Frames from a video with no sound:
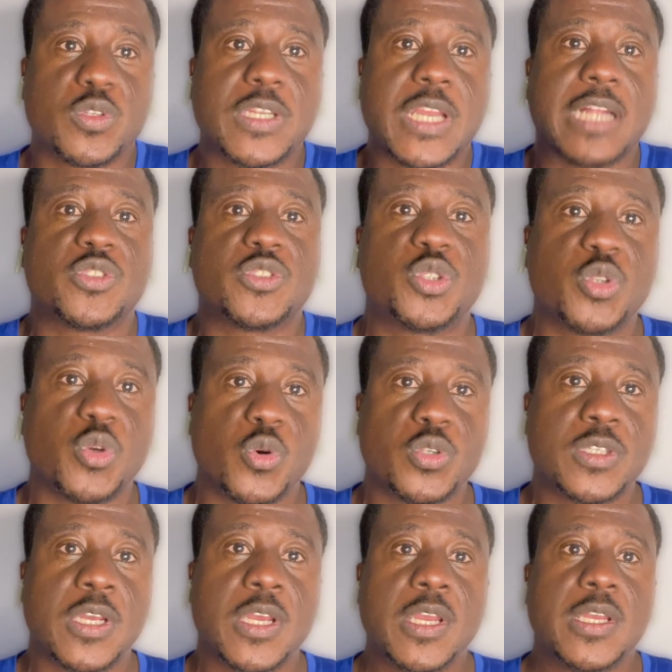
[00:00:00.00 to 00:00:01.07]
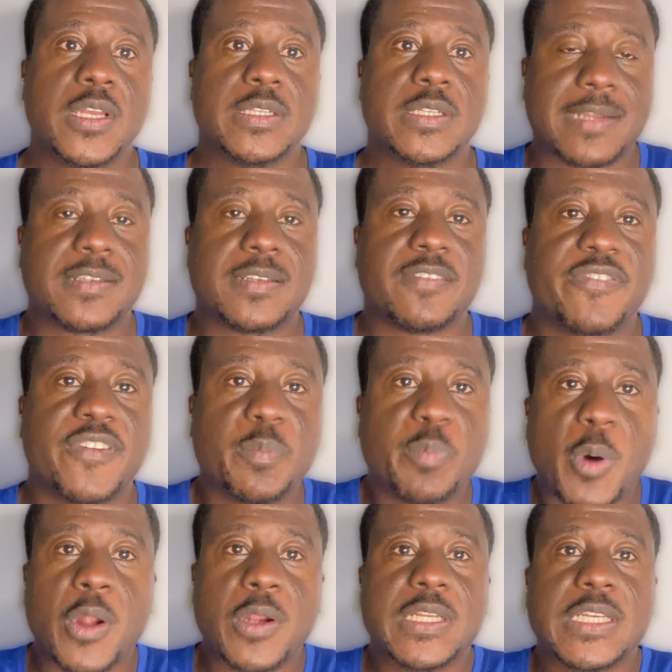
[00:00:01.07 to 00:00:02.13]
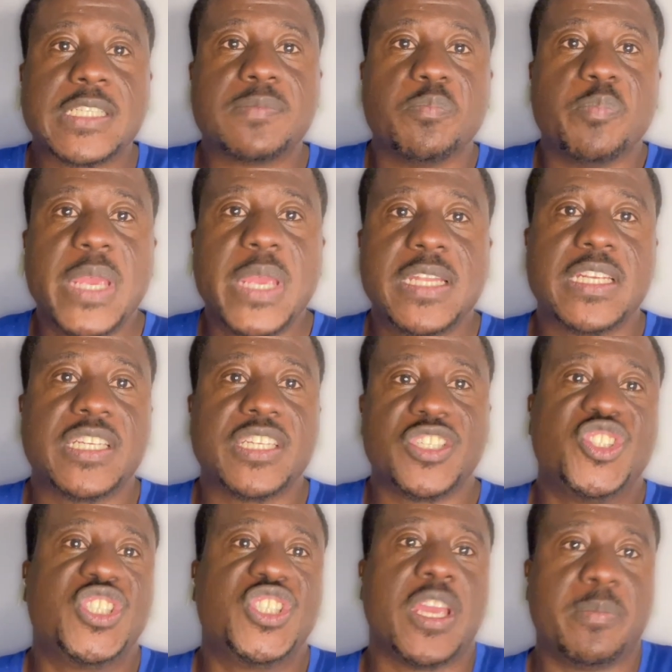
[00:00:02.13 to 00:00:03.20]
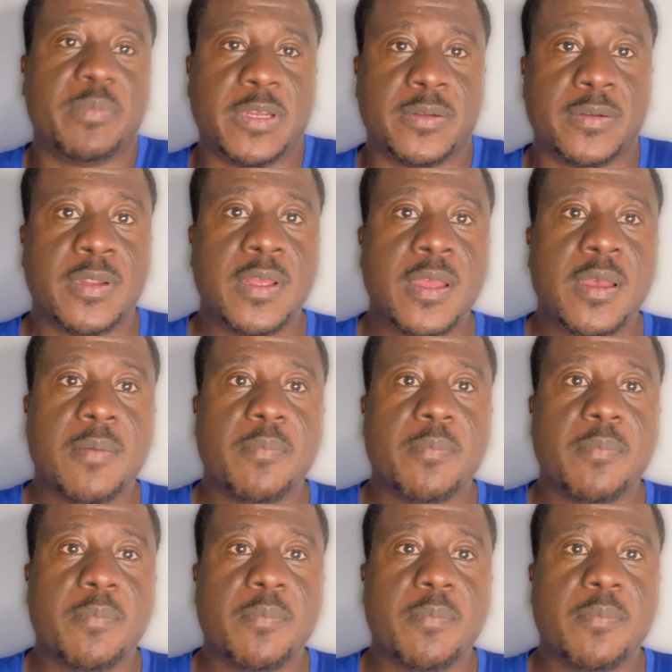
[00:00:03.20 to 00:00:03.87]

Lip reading: Stuttgart showed that football is made in German,